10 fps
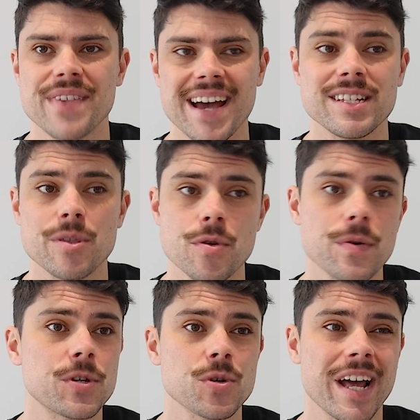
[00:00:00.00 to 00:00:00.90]
That, in
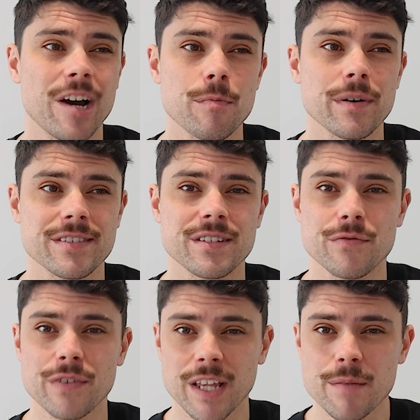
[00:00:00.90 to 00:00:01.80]
theory, should help us
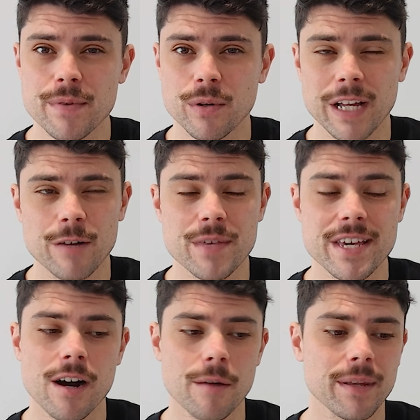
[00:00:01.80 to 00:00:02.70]
develop. It'll help the
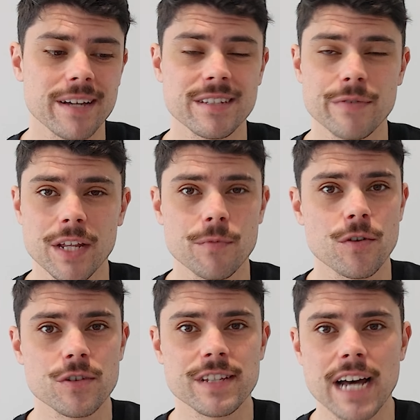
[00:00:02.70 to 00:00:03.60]
younger players develop for
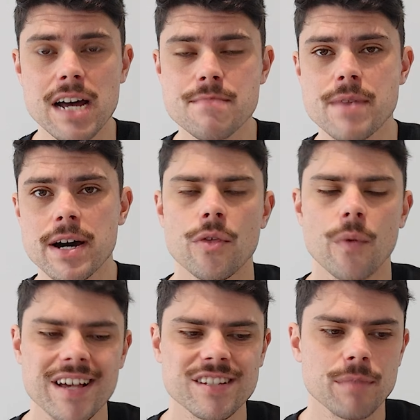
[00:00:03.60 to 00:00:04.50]
a start. But there
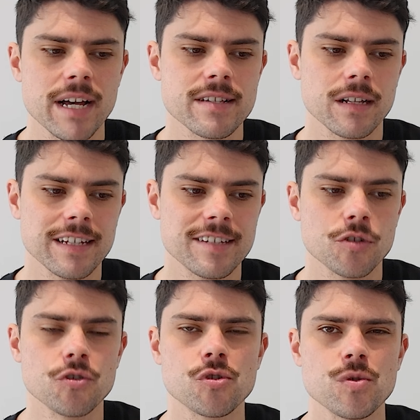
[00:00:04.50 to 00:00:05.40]
are some players on list
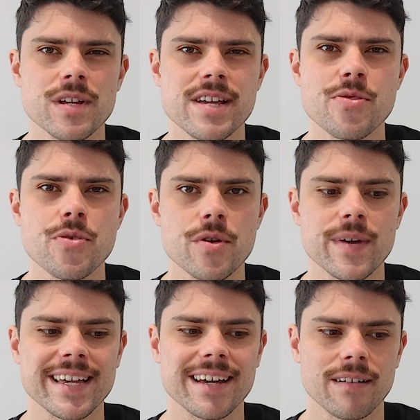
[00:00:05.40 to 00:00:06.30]
who should, in
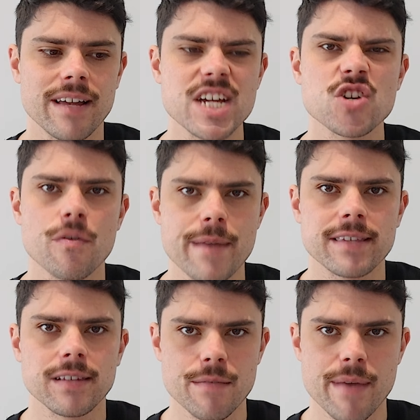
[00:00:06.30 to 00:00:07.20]
theory, get
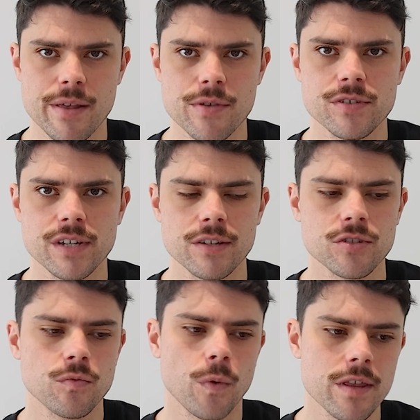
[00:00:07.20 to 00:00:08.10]
incrementally better this year.
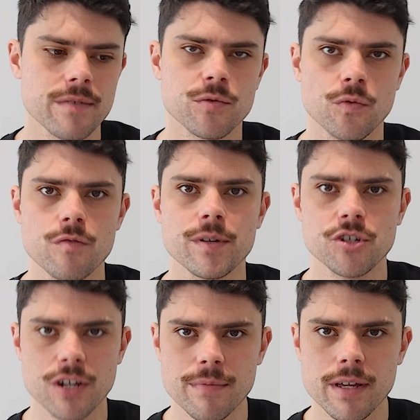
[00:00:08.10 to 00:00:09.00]
So one of them is Ruben
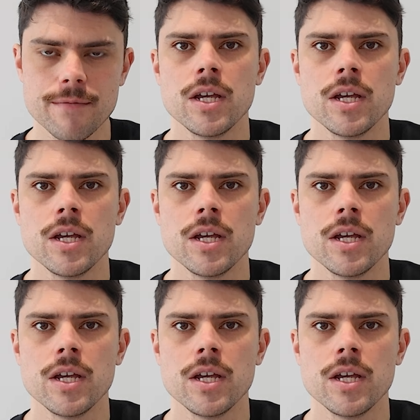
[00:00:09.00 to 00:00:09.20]
Jinbi.